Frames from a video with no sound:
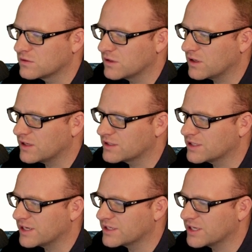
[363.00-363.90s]
it
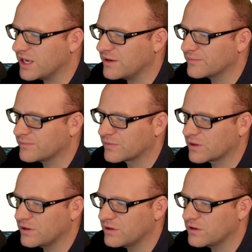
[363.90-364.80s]
says, hey,
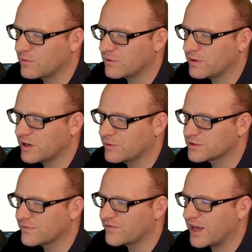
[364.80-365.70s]
your number rating was
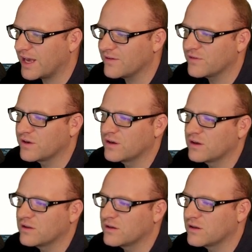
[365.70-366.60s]
a 5.
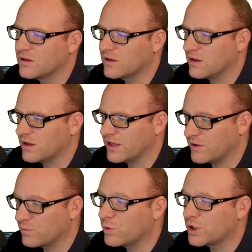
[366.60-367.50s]

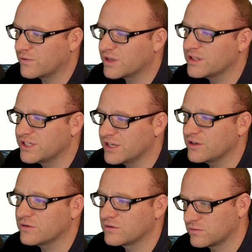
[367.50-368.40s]
It would have
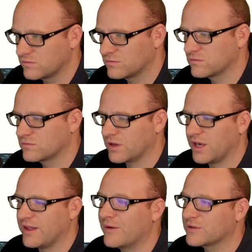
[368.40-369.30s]
continued.
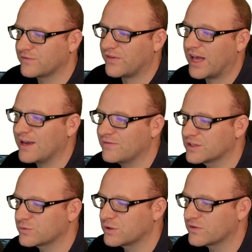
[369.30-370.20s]
Okay, that was a 5.
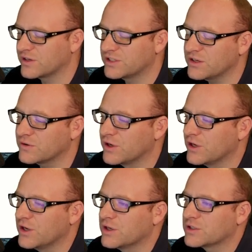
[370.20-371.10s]
This would have continued.
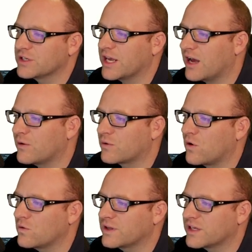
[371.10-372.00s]
So now we're
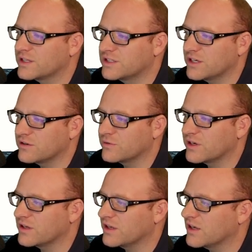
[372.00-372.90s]
only
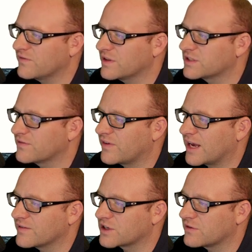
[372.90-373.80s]
continuing if it's a
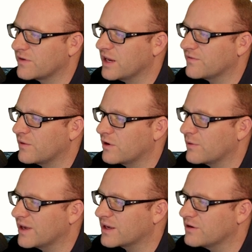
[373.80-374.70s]
5-star rating. If I want to
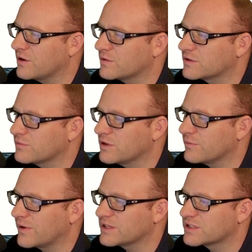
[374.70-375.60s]
make a note to meet
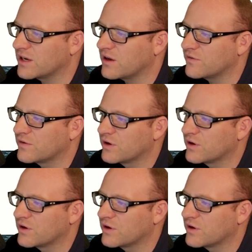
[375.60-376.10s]
myself,